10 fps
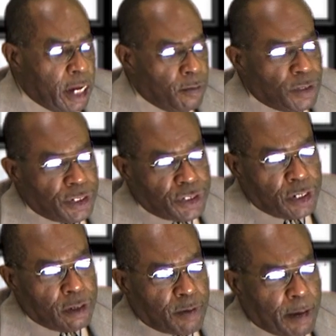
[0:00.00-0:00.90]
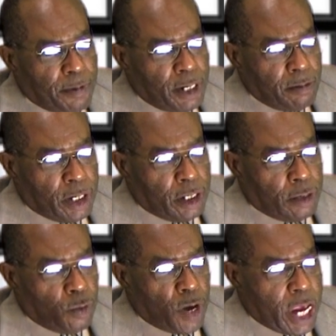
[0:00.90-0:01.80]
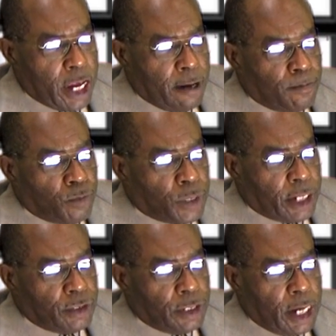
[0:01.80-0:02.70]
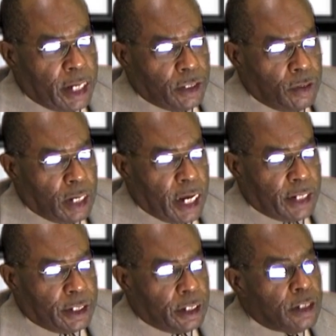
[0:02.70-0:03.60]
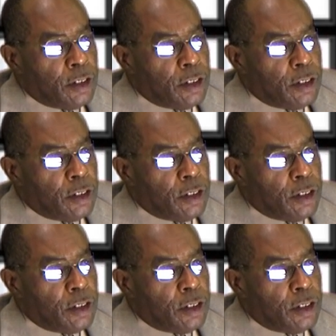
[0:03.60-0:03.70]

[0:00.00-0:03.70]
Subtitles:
And with this here, by putting money away that you're not utilizing,